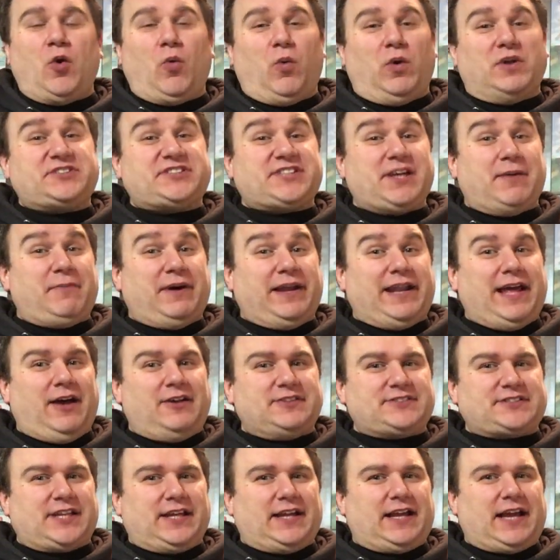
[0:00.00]
Well, someone
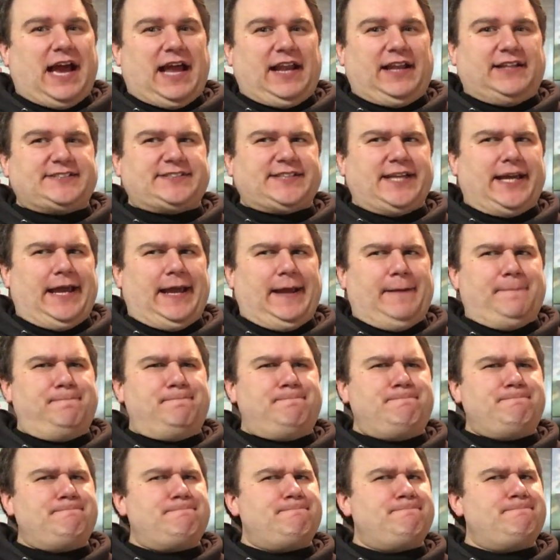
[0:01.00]
else can kind of say,
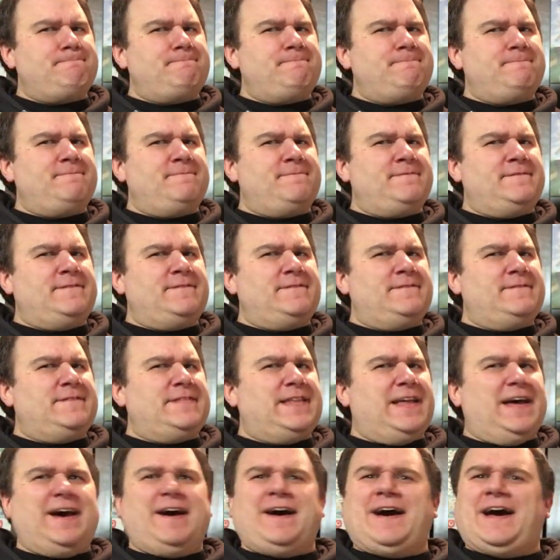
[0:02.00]

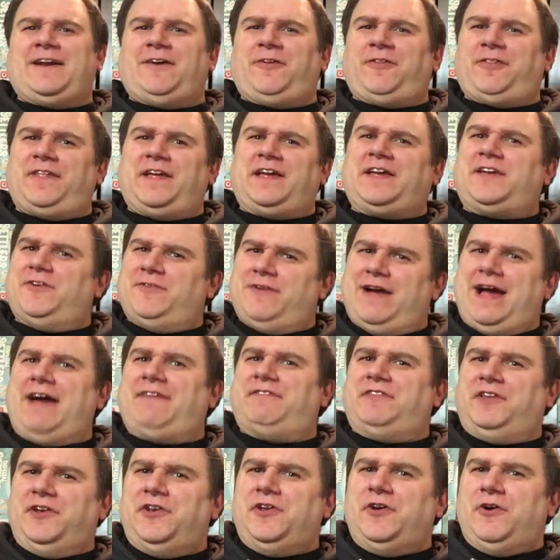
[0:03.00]
no, I don't think you
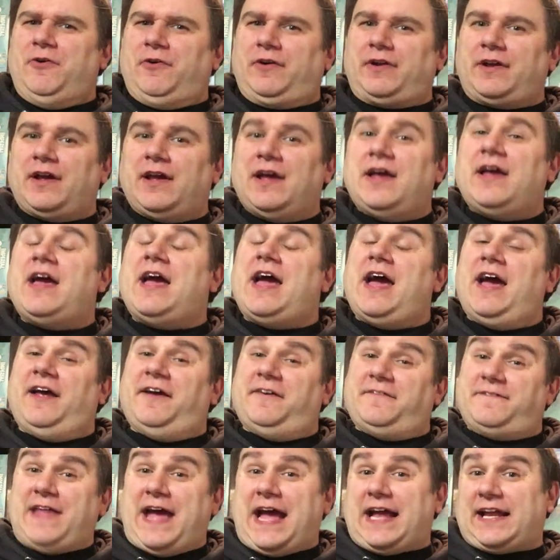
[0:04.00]
have the Duke.
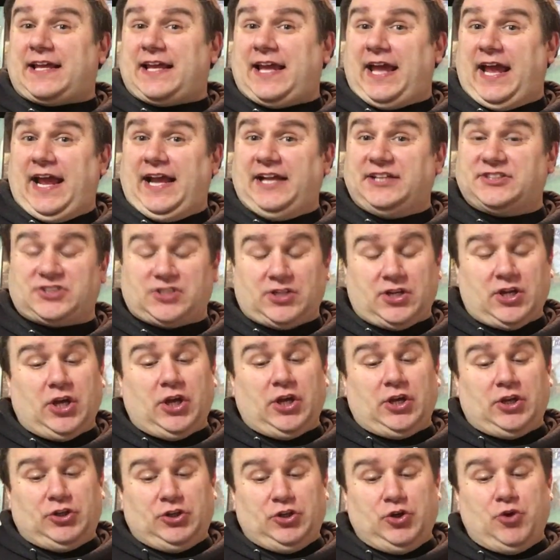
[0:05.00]
And in that case,
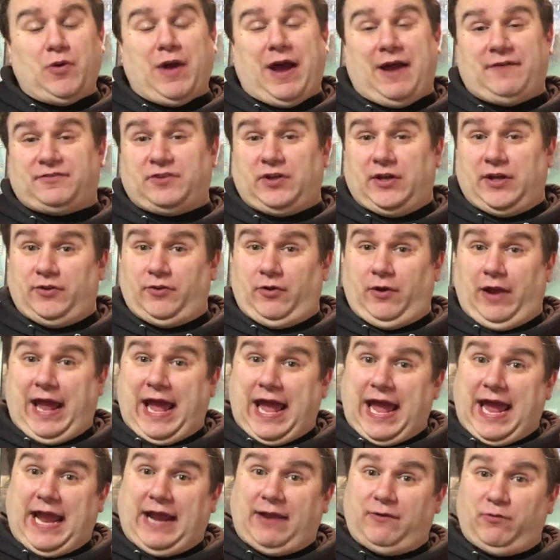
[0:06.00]
you have to either
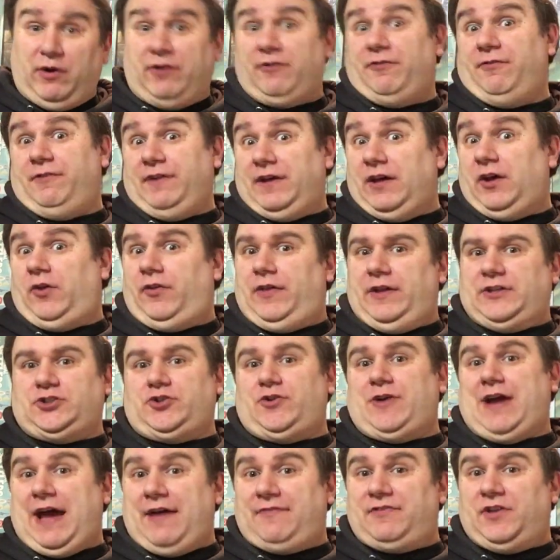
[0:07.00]
A, reveal
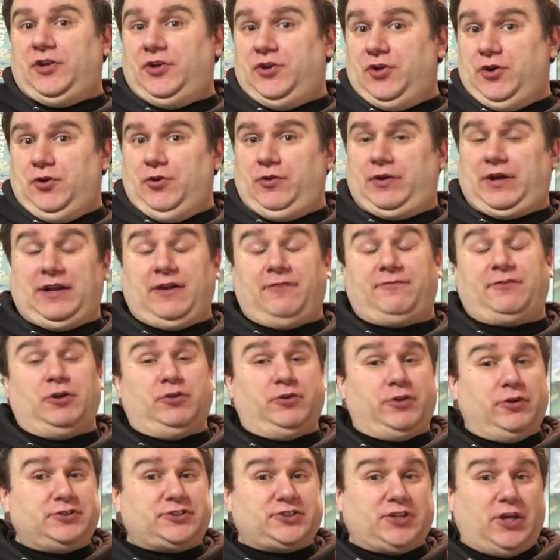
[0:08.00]
that you have the Duke, and if
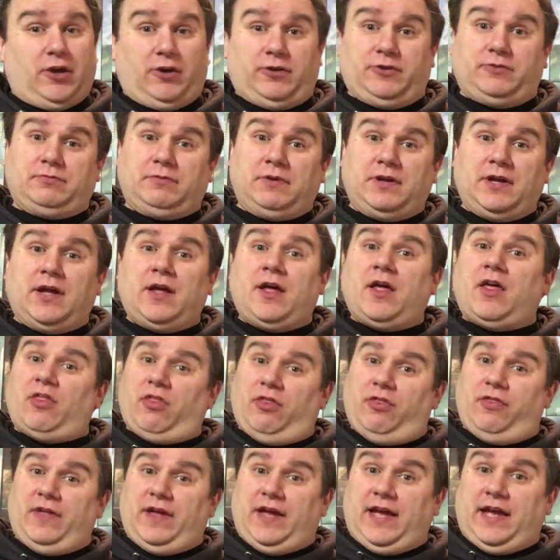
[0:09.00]
you do so,
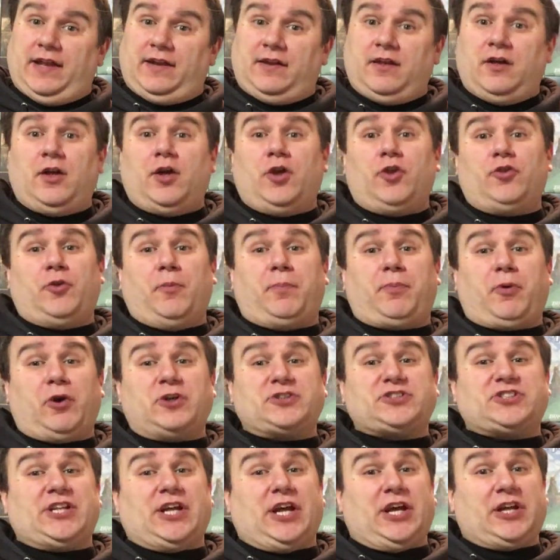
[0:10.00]
then the
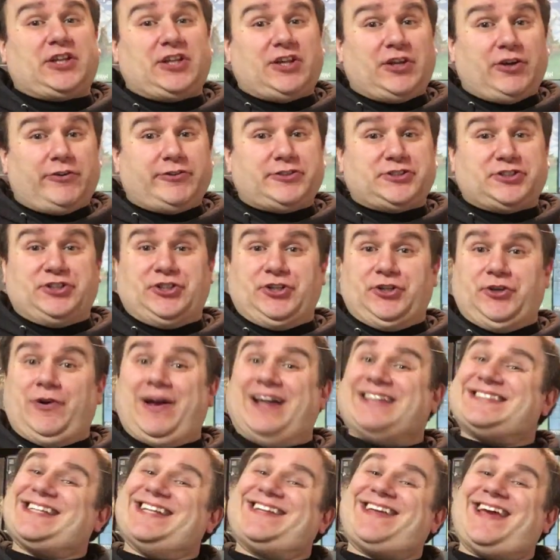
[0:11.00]
person that accused you
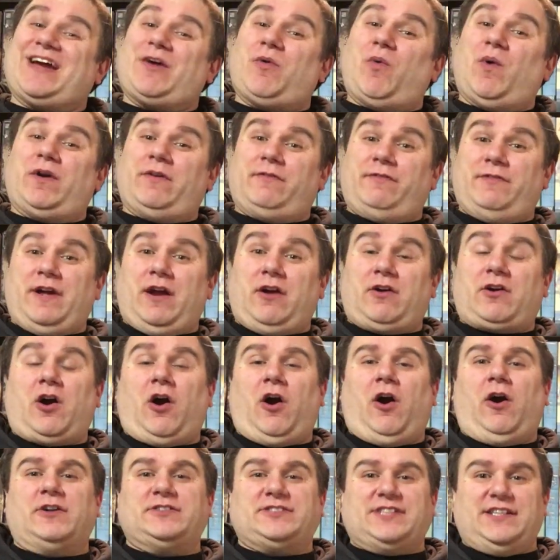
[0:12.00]
has to take one of their
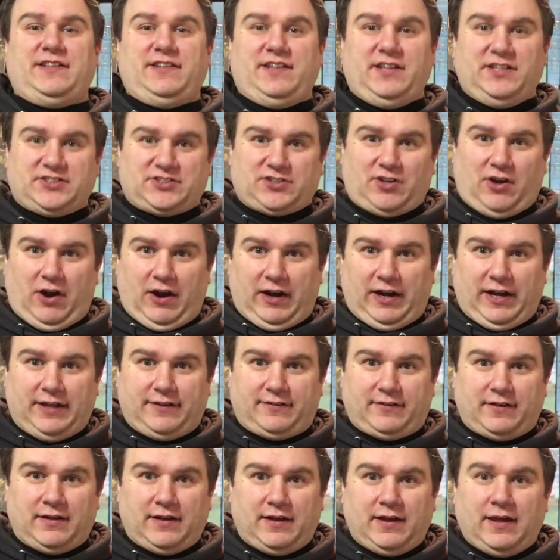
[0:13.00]
cards and discard
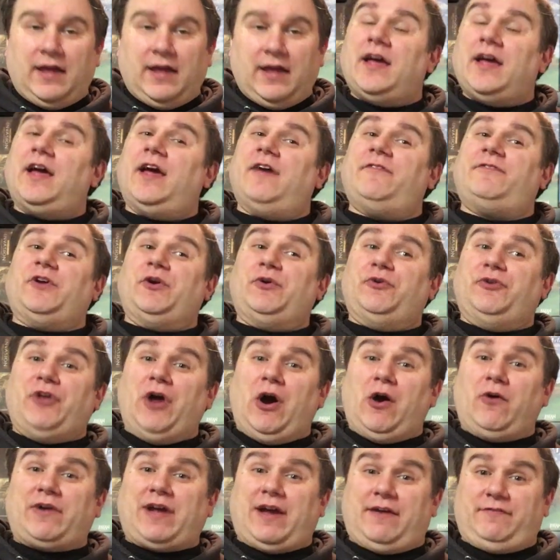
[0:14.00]
it. If you
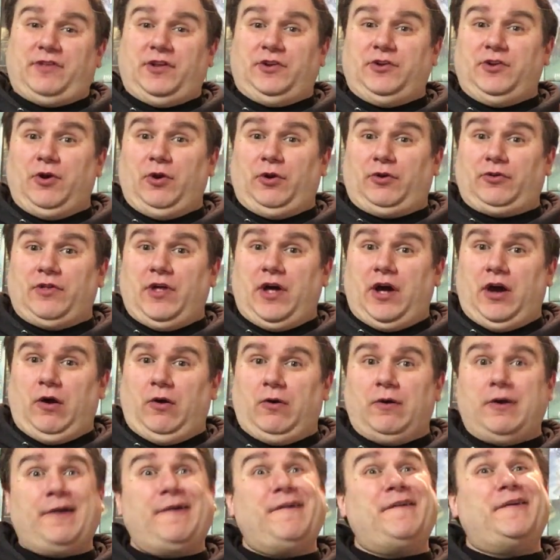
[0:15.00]
don't have the Duke,
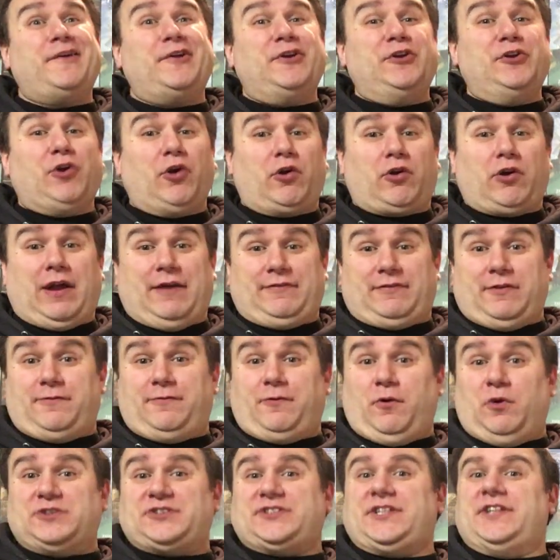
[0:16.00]
though, you're going to have to
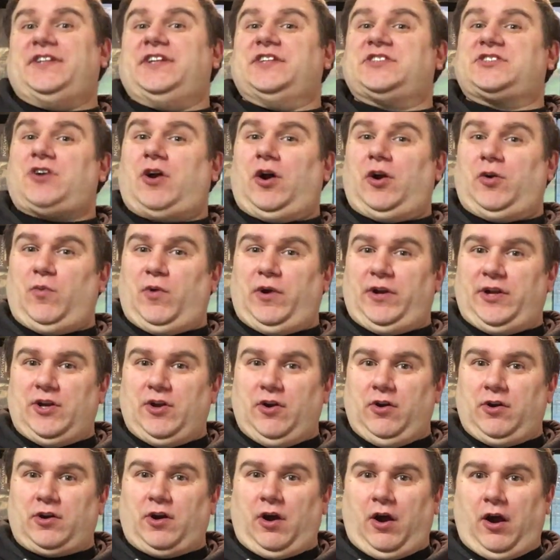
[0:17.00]
force to discard one of
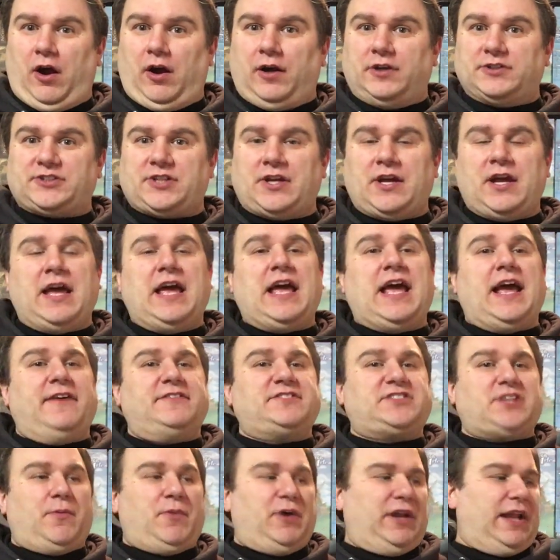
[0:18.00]
your cards.
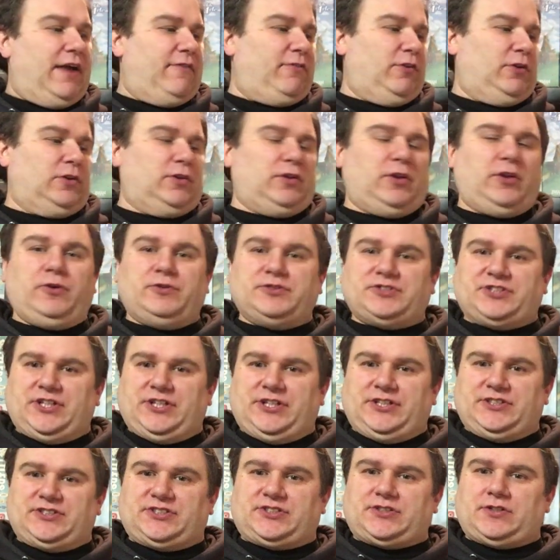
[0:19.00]
If someone ever
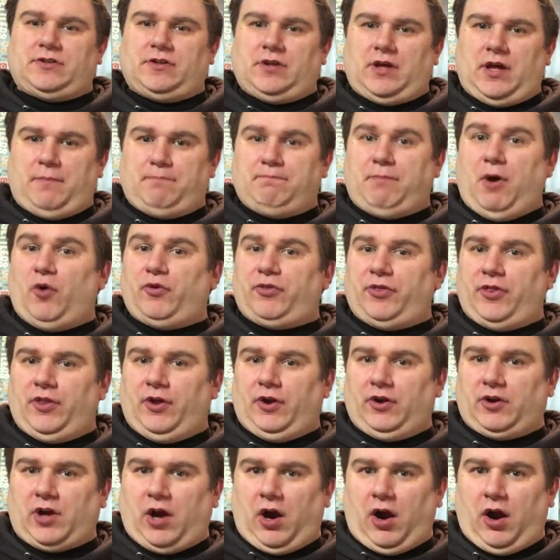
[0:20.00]
loses both of
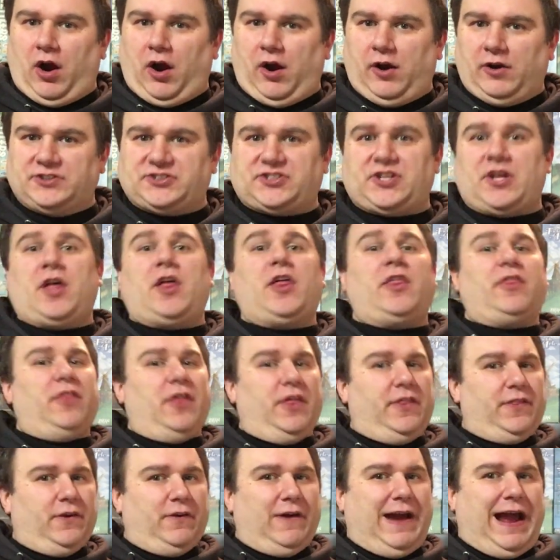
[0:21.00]
their cards,
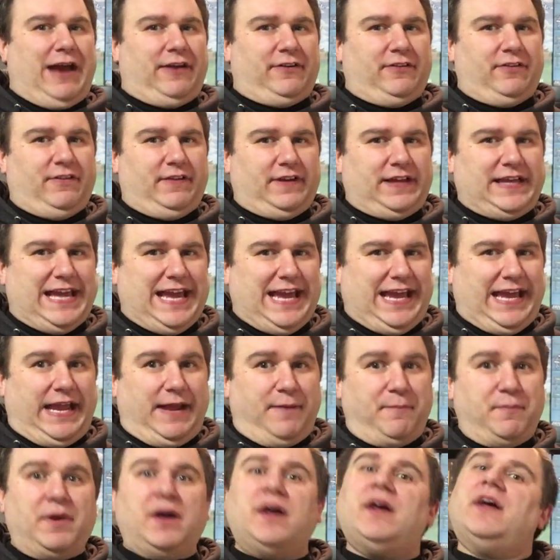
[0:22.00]
then they're out of the
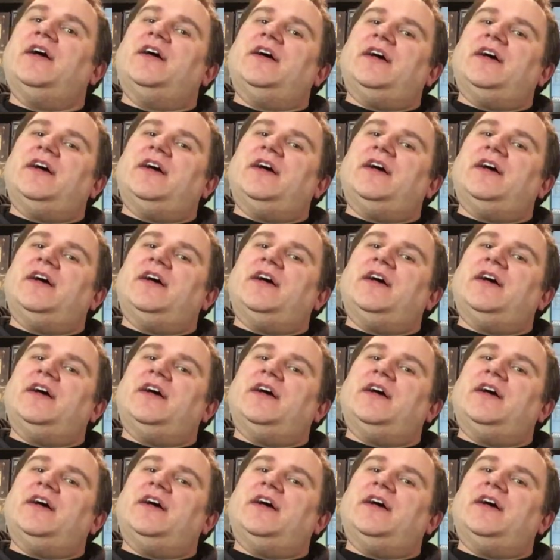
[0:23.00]
game.